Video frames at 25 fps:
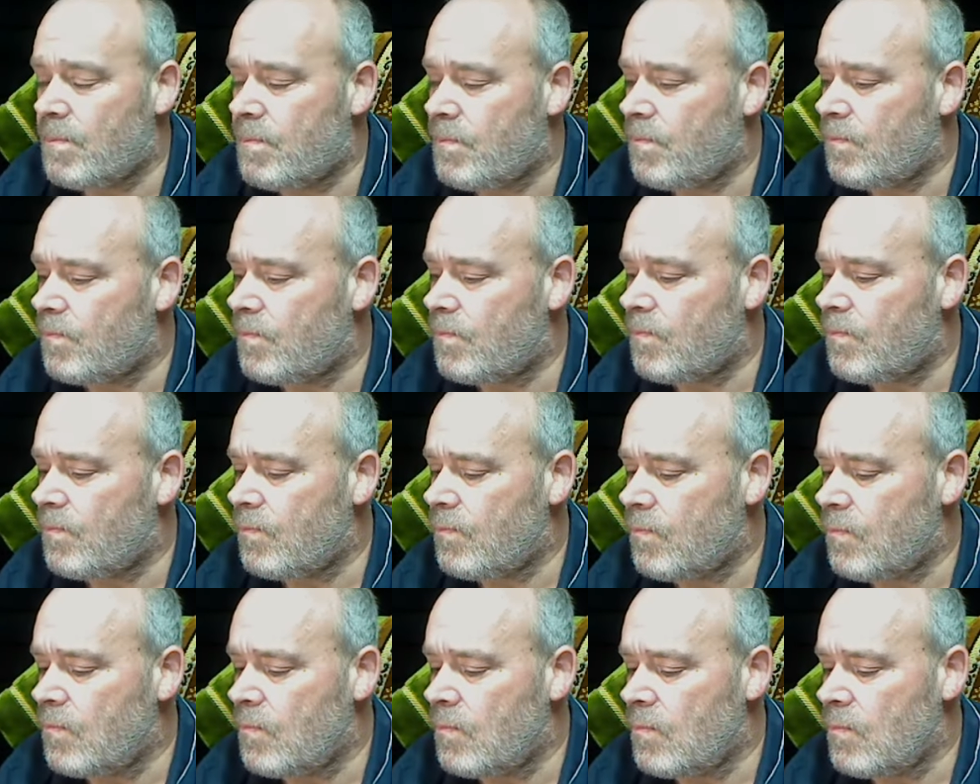
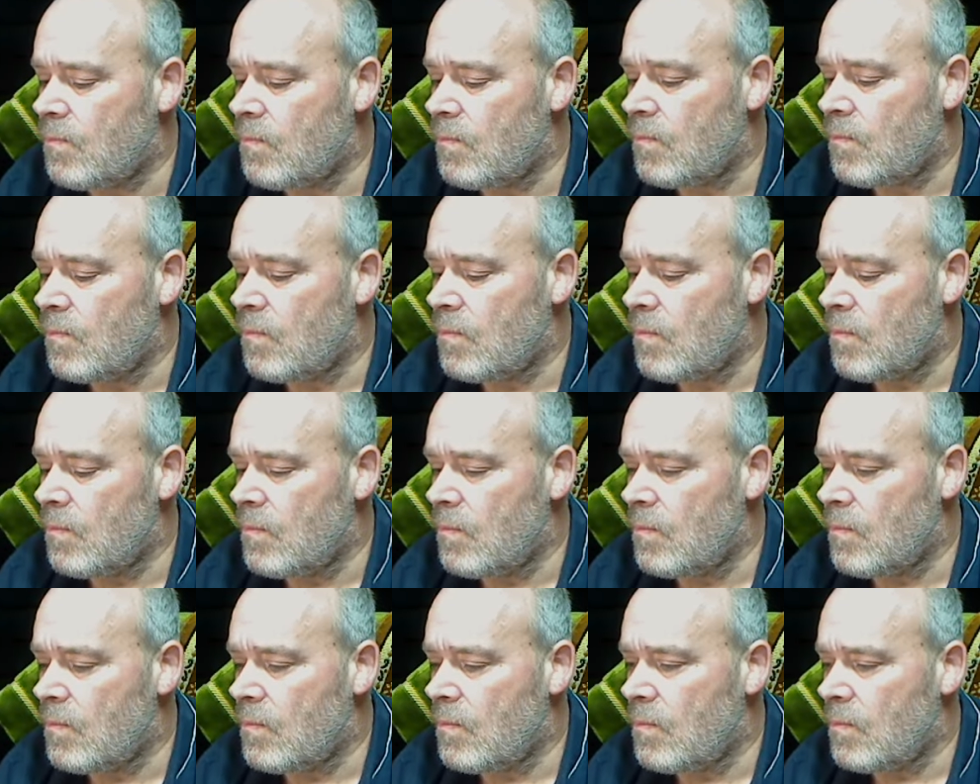
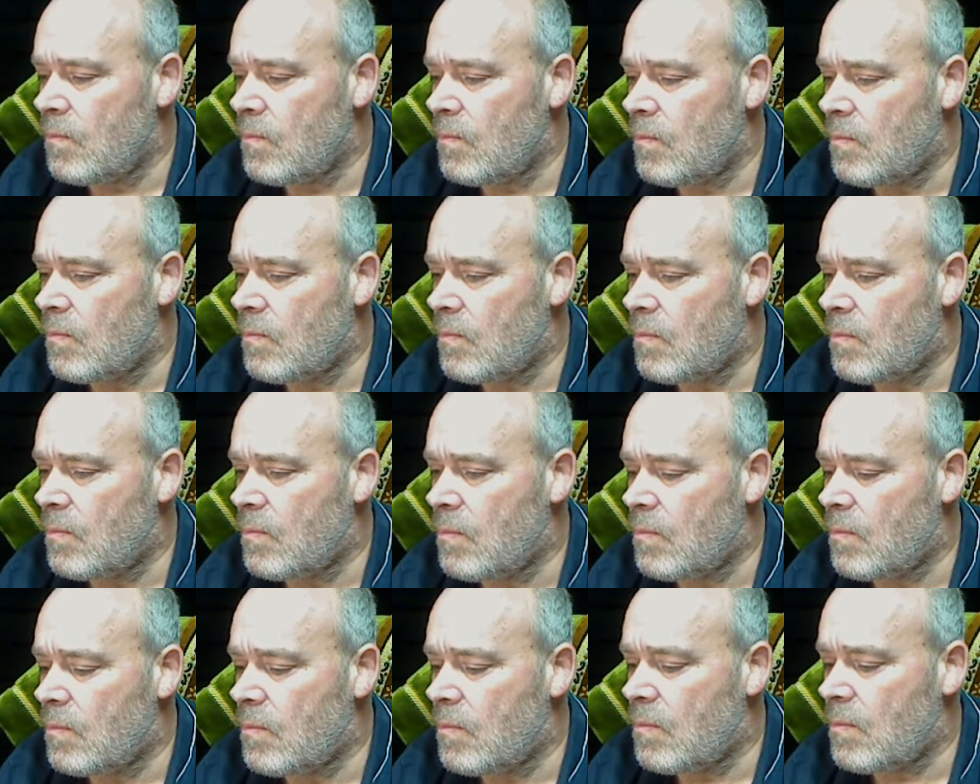
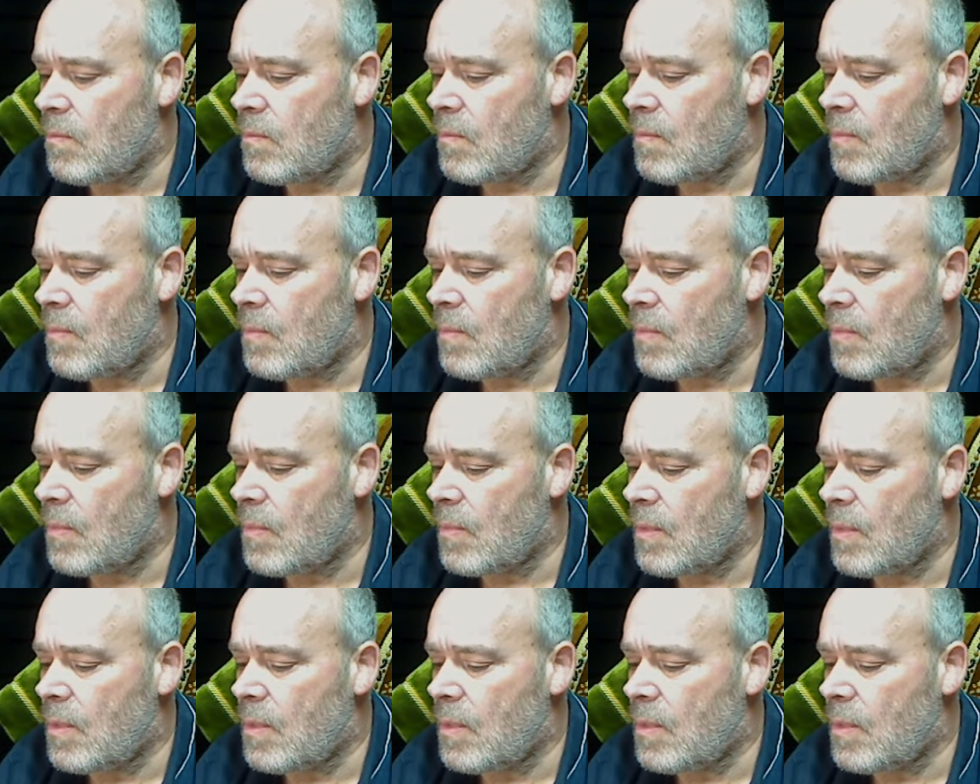Nothing is said.